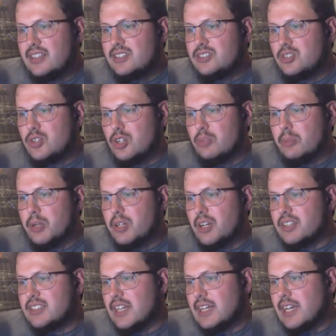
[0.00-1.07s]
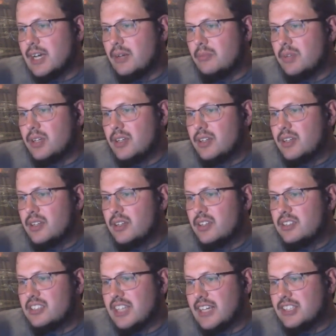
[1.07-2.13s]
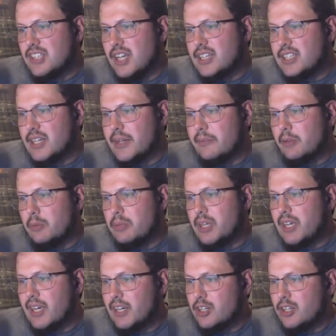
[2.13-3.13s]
So go to birddogs.com/LockedOnMLB.